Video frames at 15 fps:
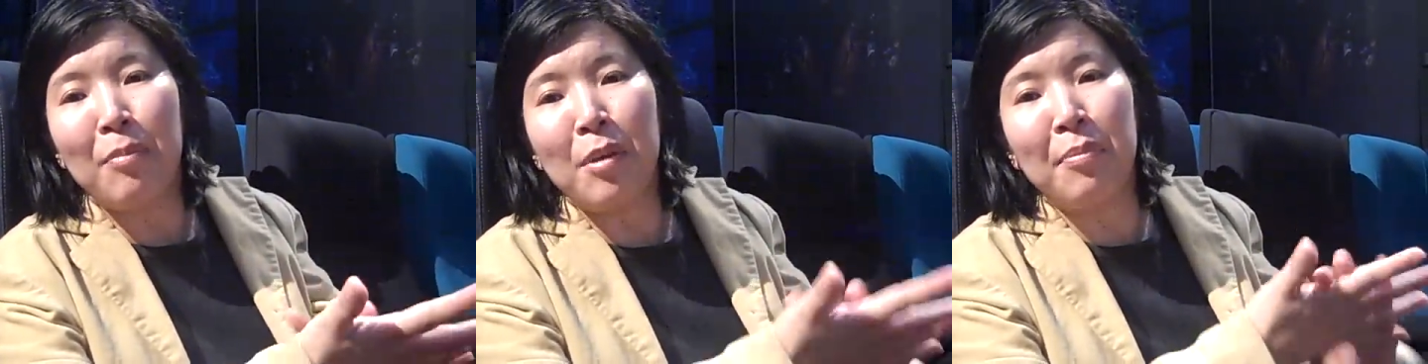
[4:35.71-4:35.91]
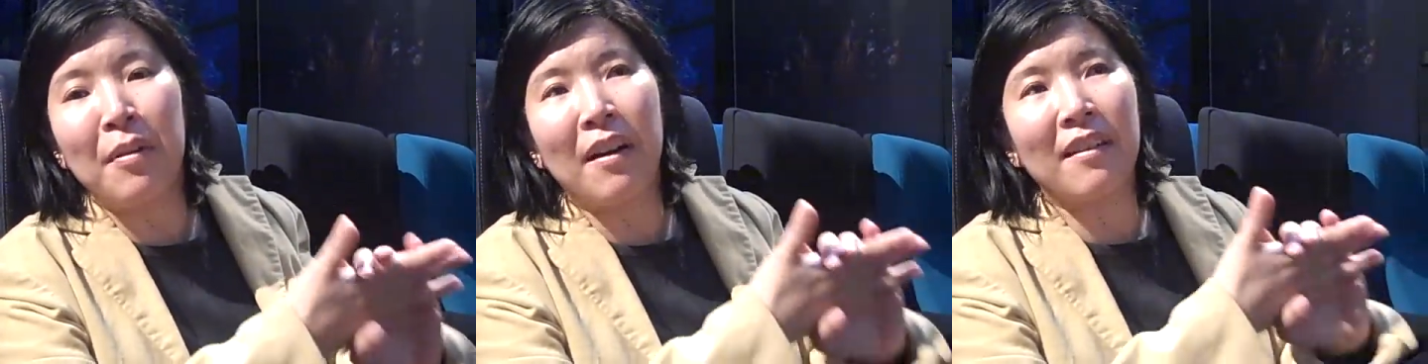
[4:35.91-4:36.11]

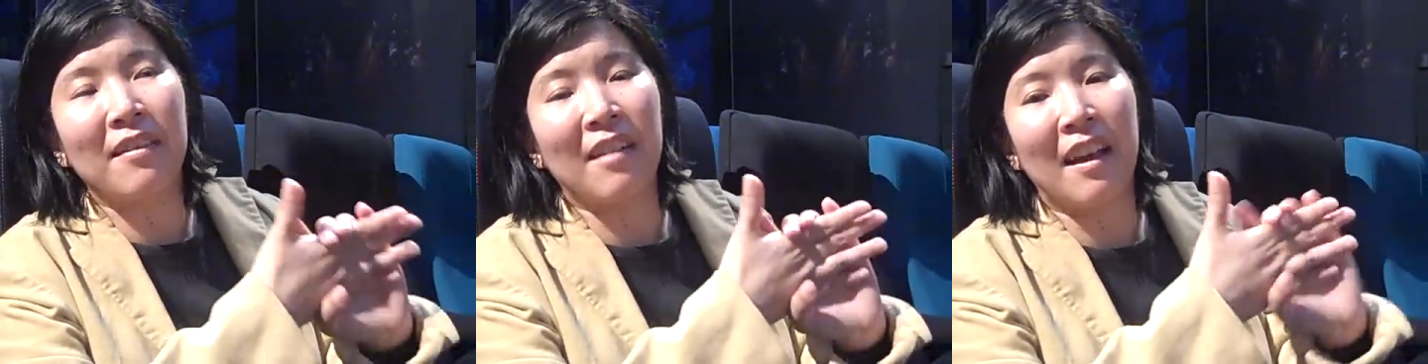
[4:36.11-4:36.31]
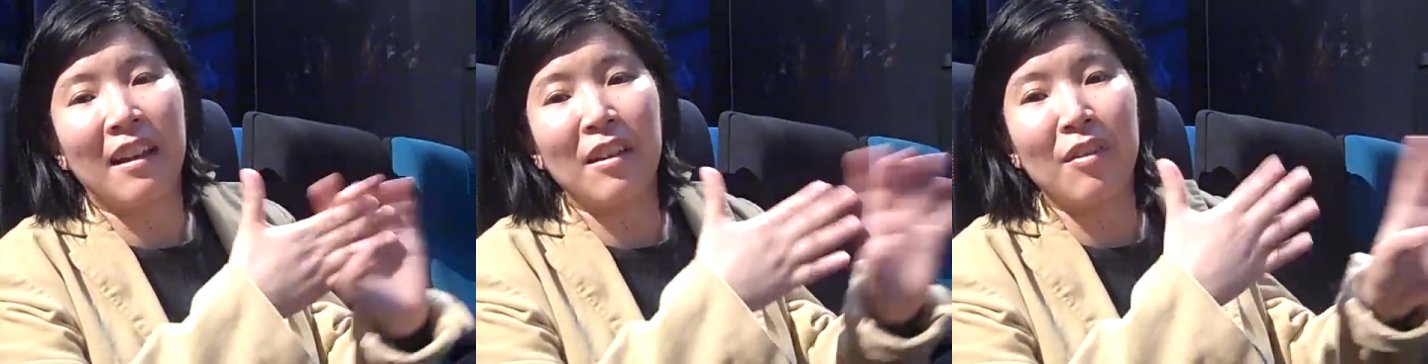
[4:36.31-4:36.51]
people are
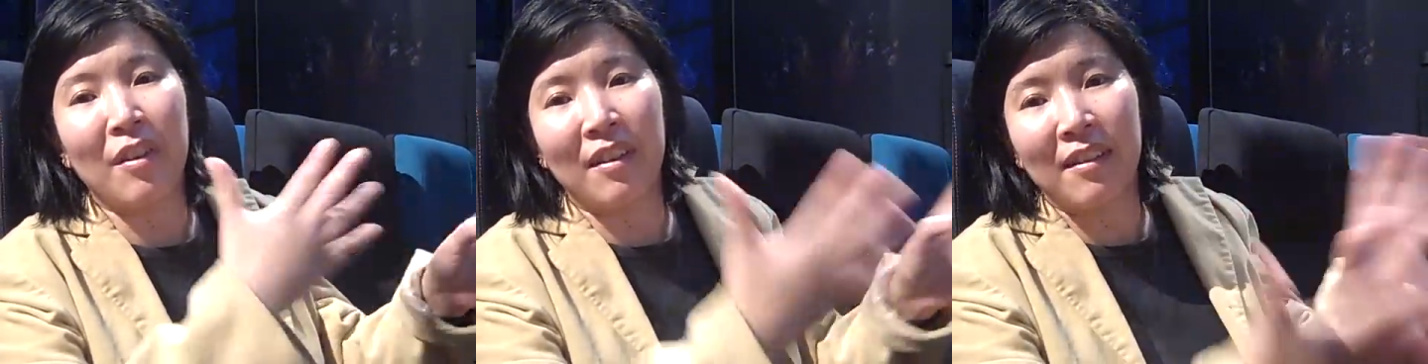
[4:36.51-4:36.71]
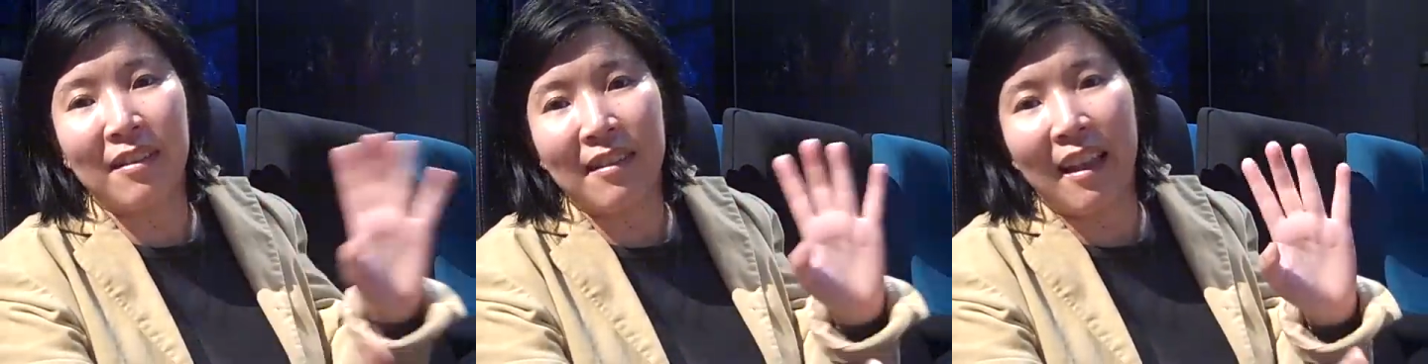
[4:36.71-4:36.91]
starting to
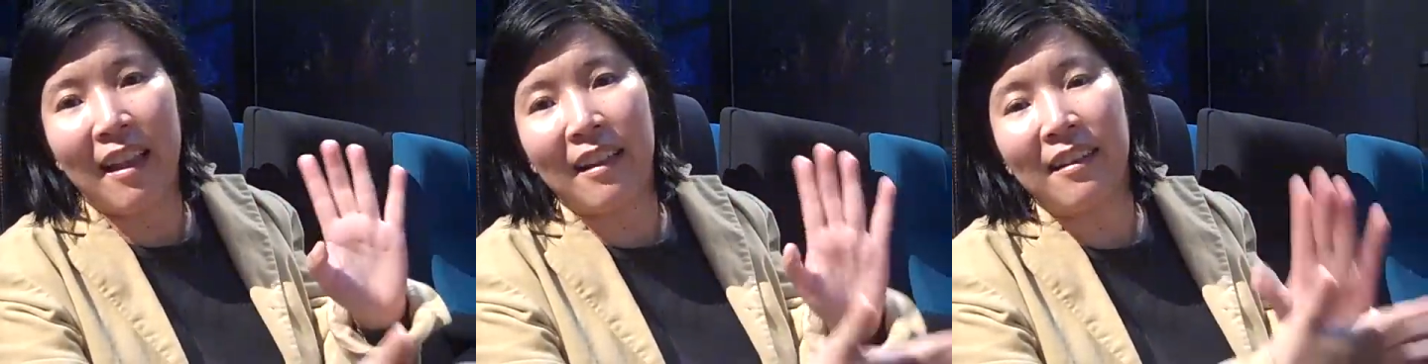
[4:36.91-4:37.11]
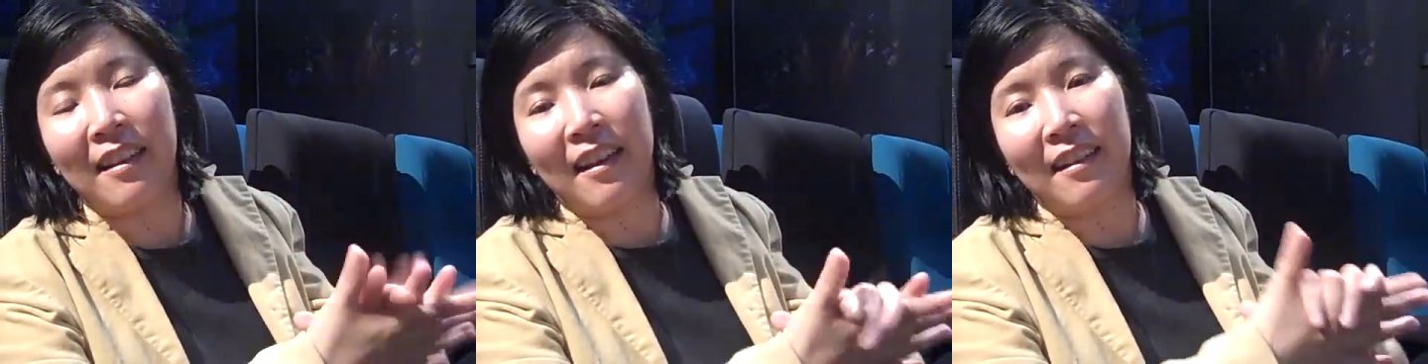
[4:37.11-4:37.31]

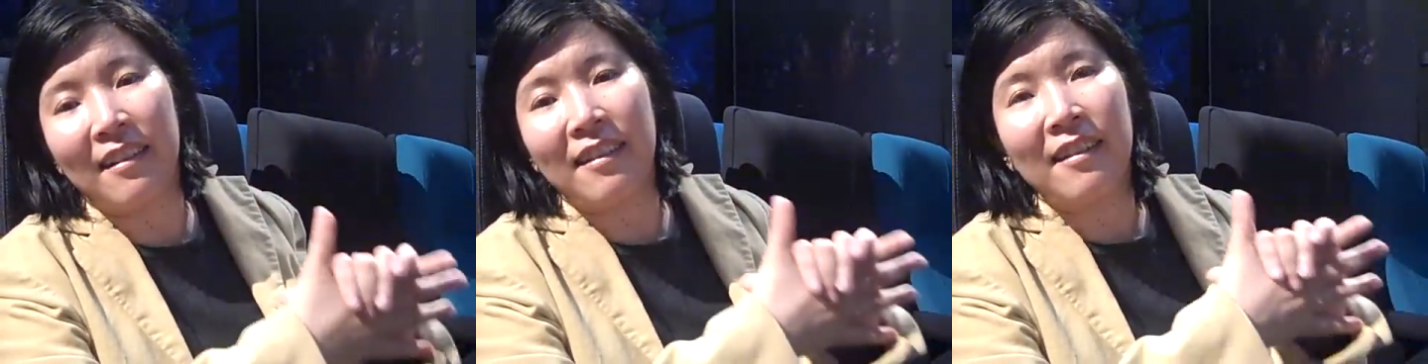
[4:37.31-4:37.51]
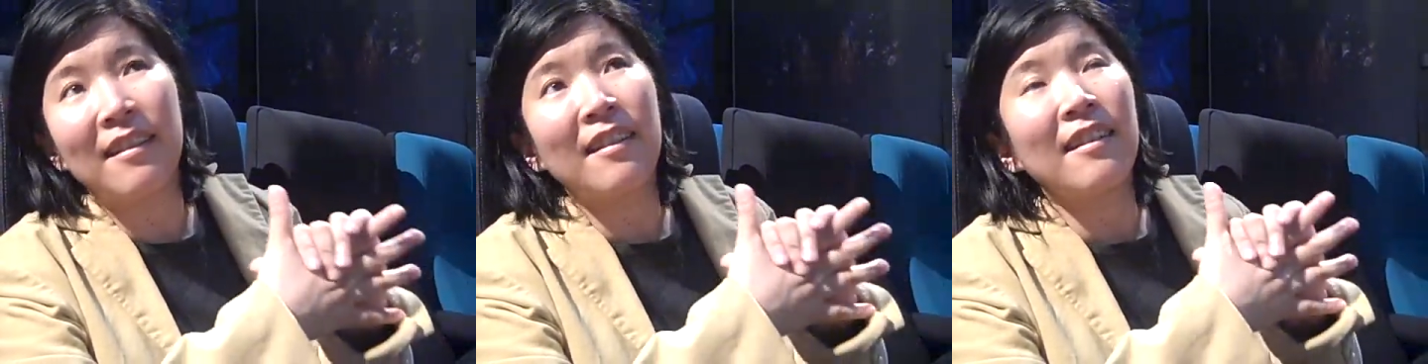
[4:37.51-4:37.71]
understand
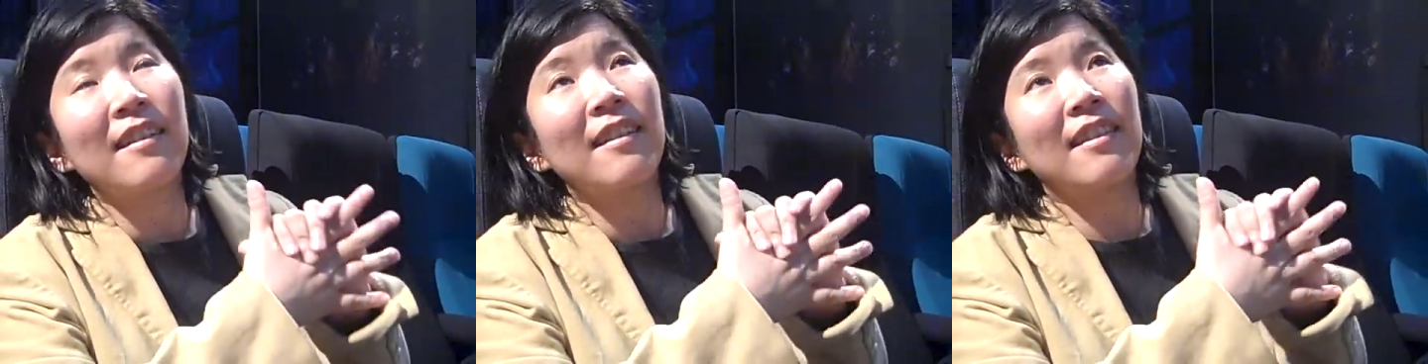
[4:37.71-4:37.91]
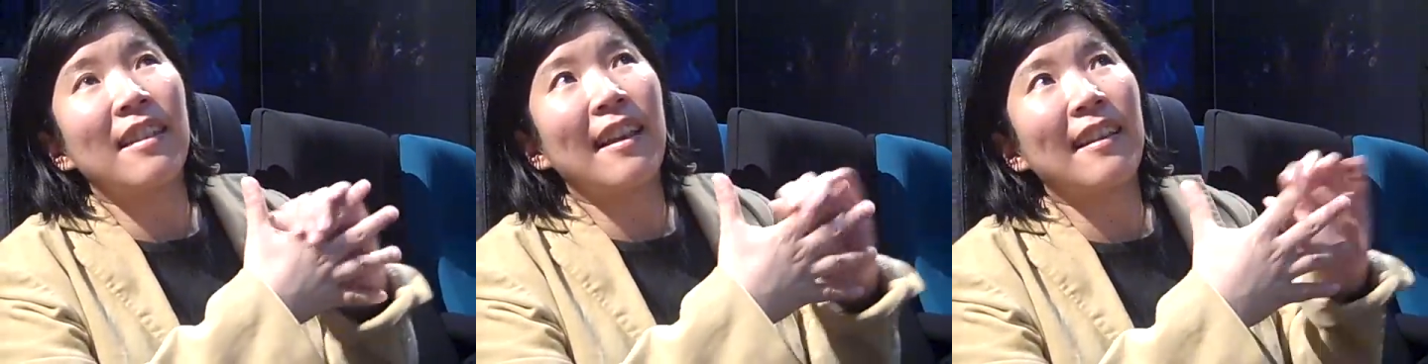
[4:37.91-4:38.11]

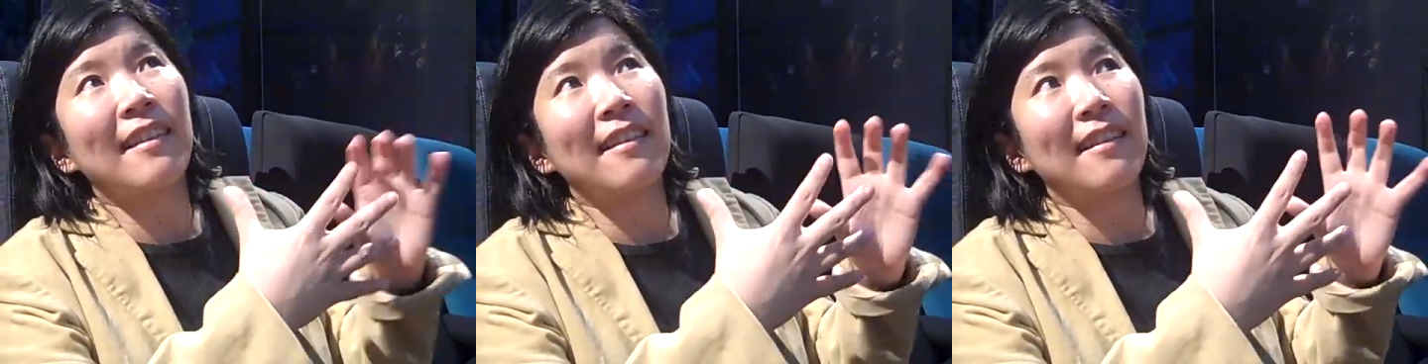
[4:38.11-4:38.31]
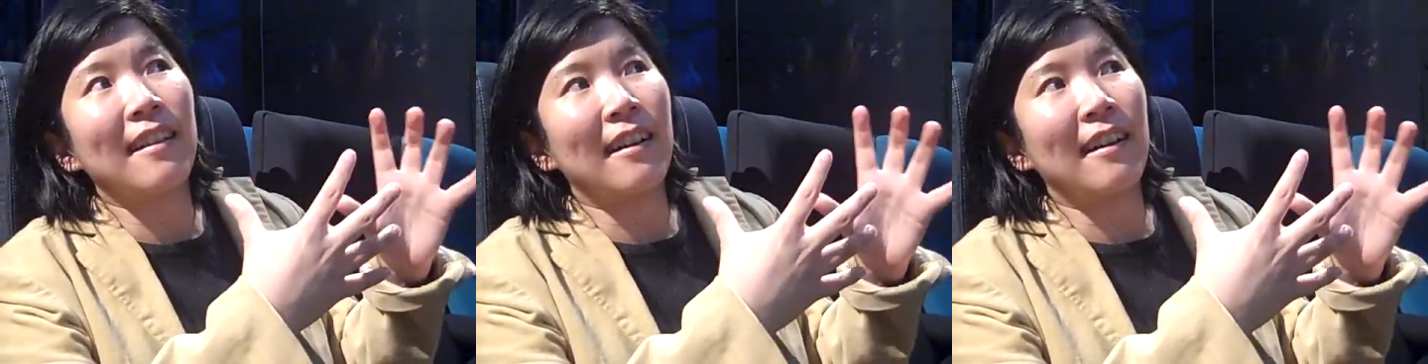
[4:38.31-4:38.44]
that